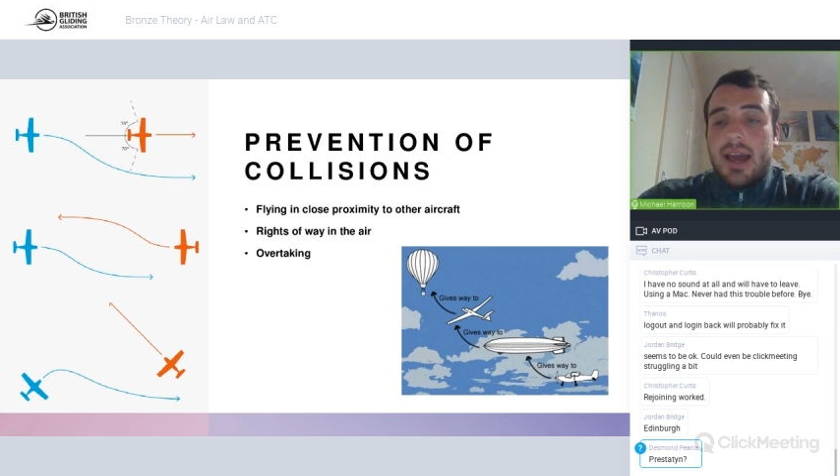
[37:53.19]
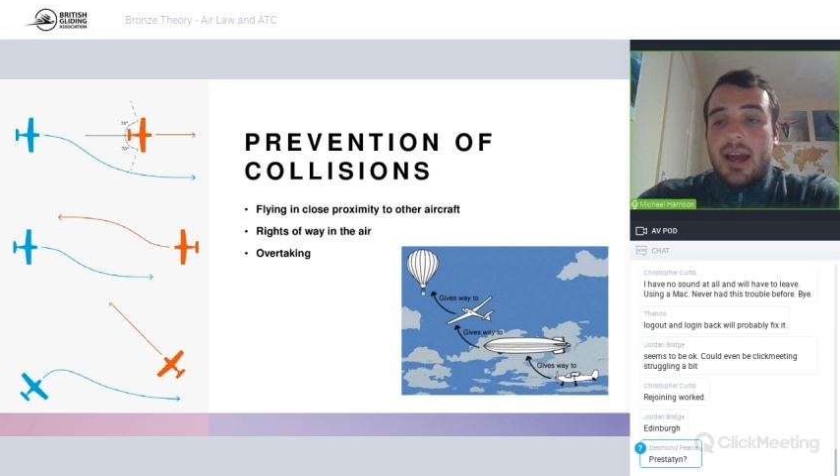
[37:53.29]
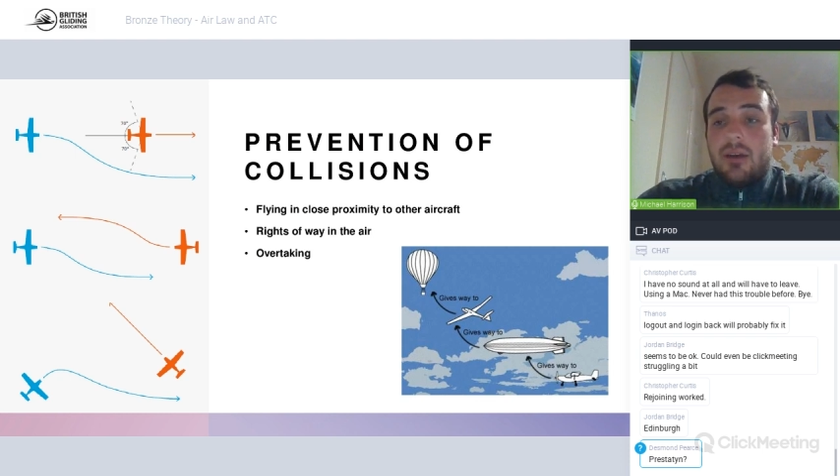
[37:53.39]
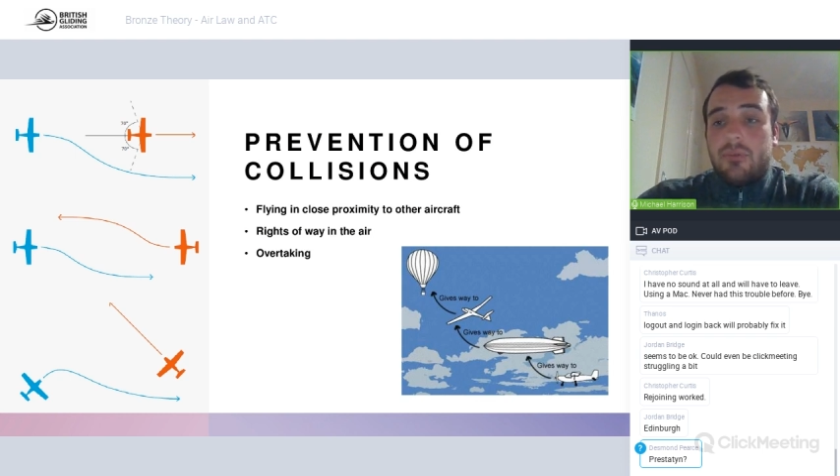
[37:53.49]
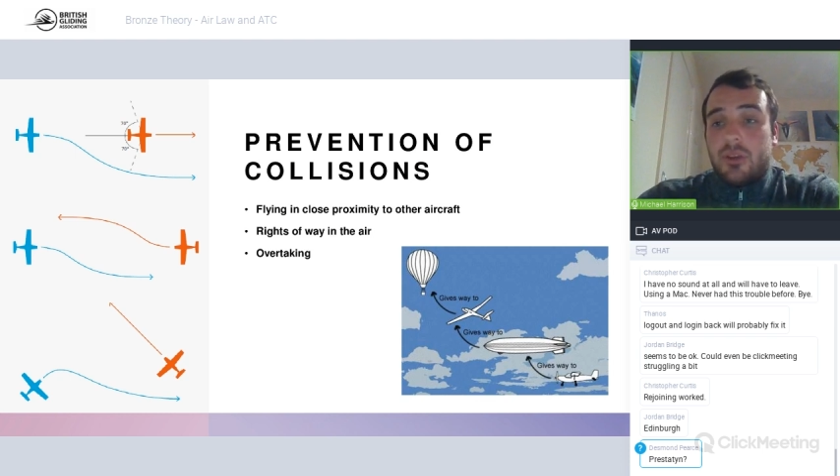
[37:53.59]

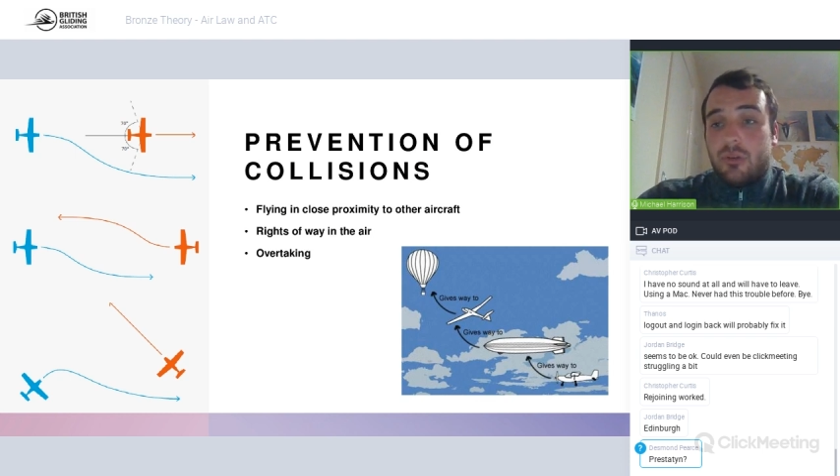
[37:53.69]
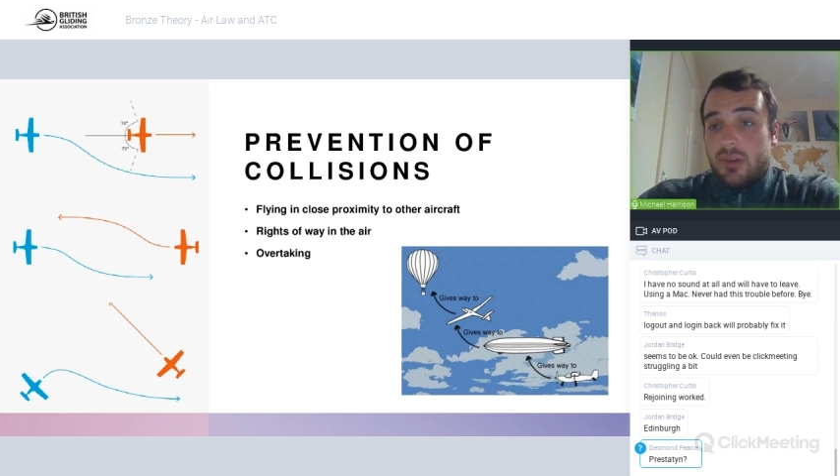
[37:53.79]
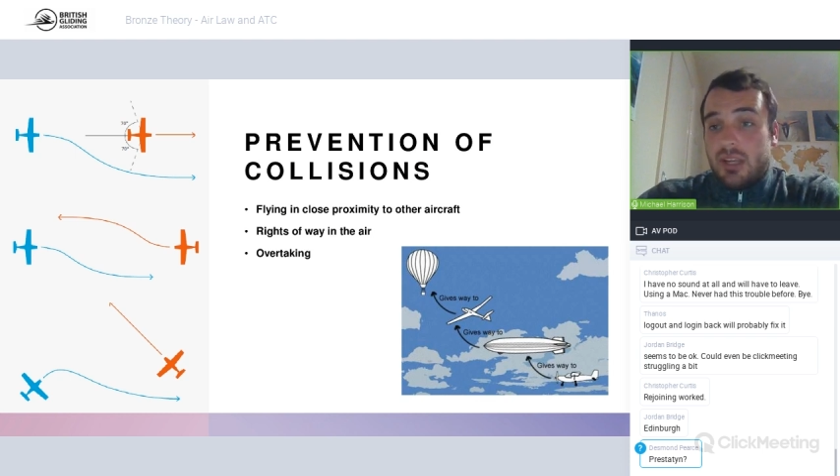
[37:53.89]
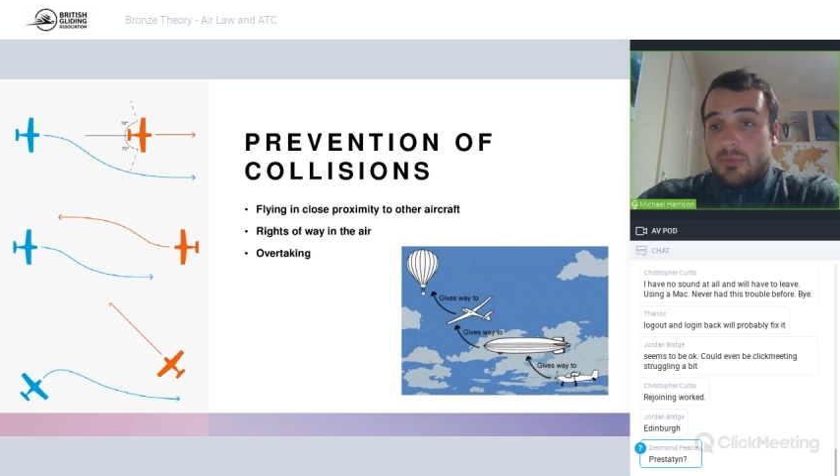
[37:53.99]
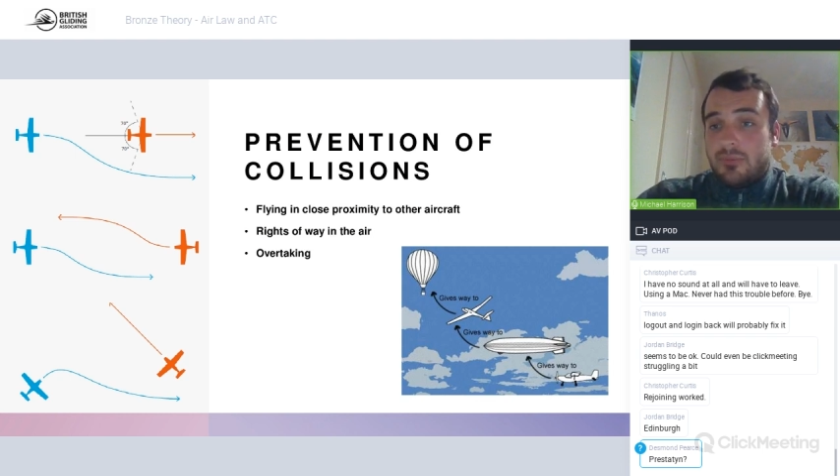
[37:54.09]
have
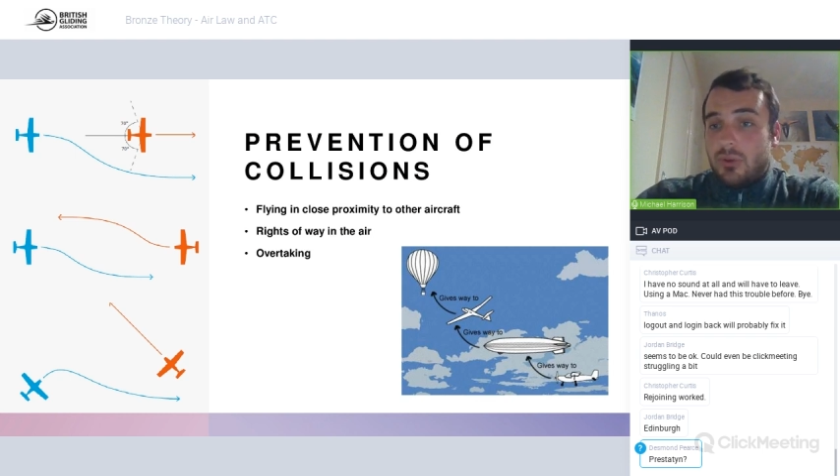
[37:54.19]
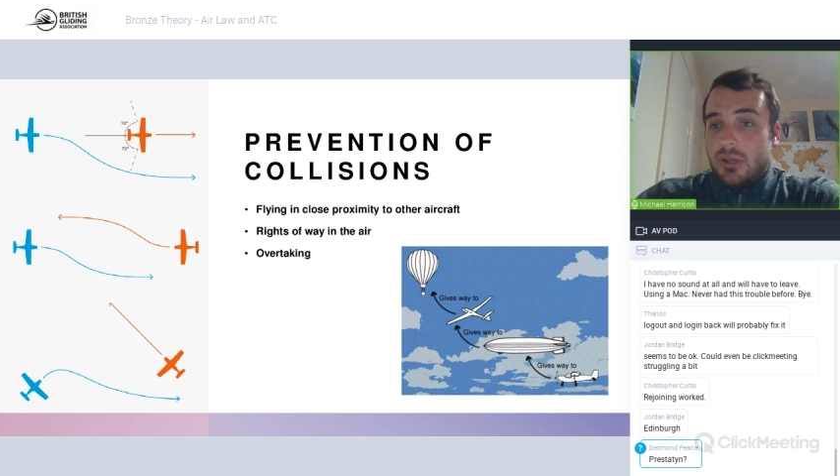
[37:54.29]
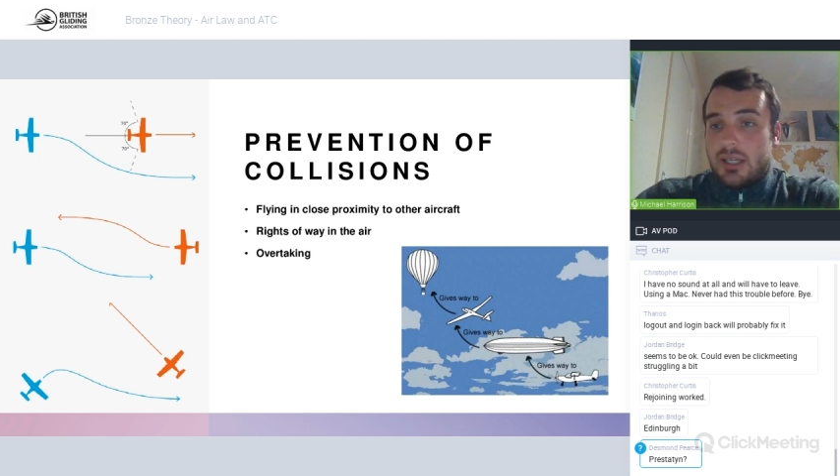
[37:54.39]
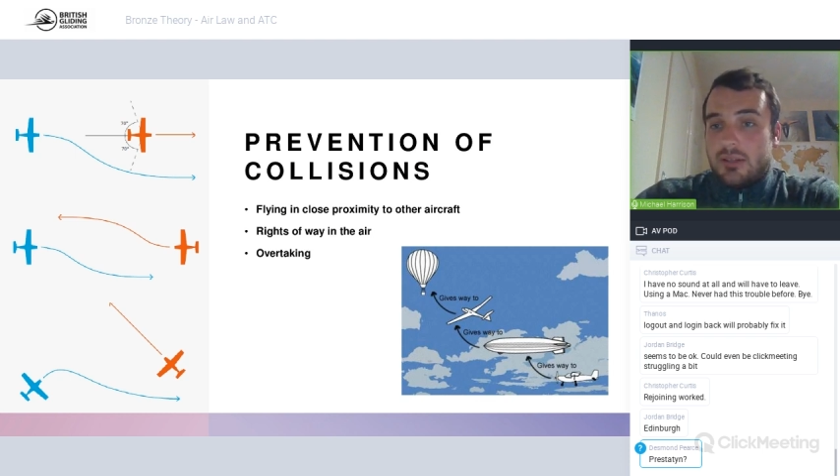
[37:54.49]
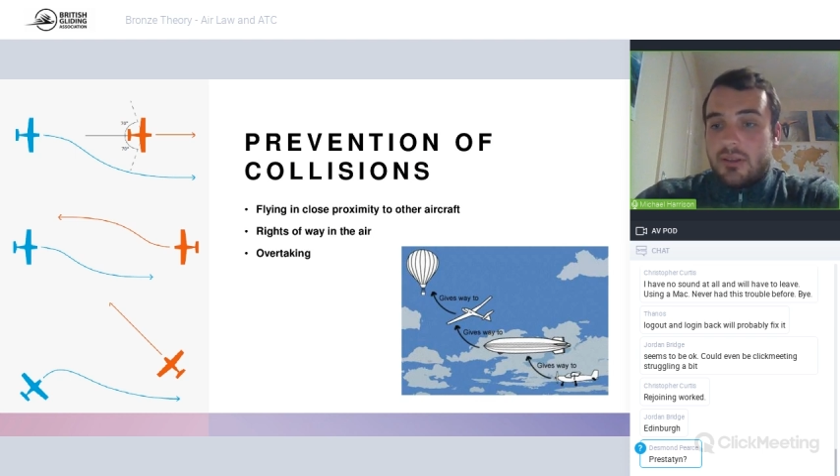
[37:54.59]
agreed
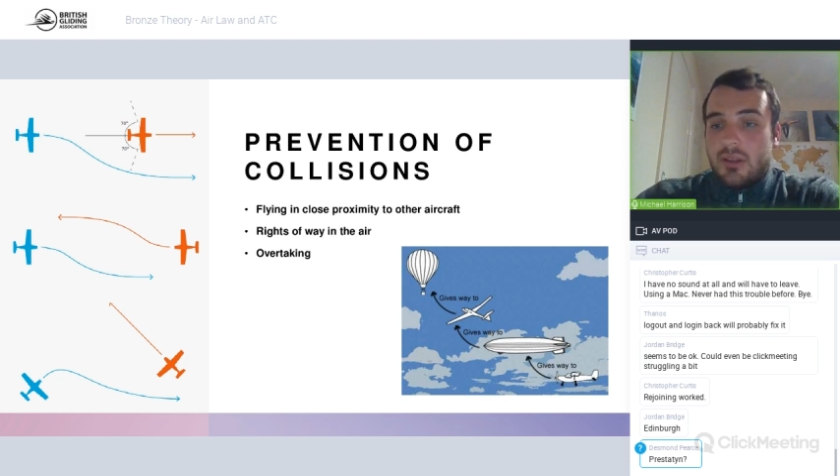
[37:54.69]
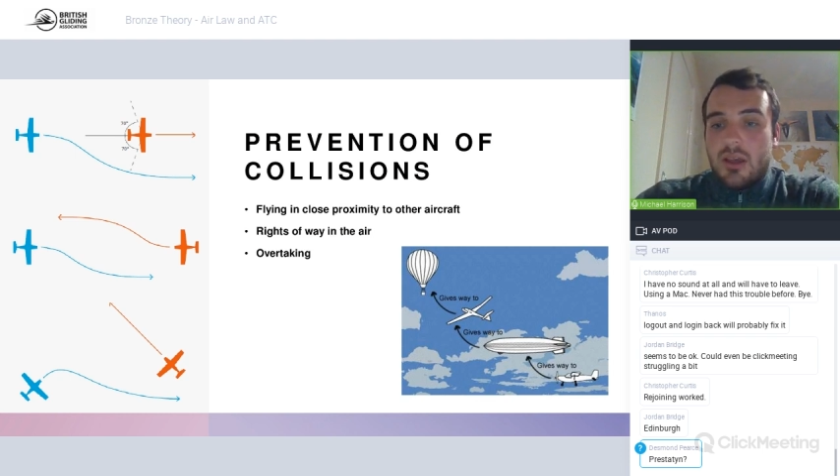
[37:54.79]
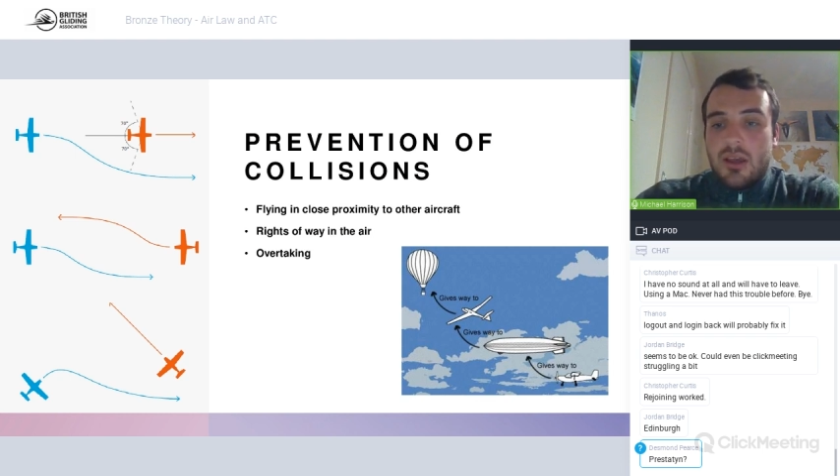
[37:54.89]
beforehand,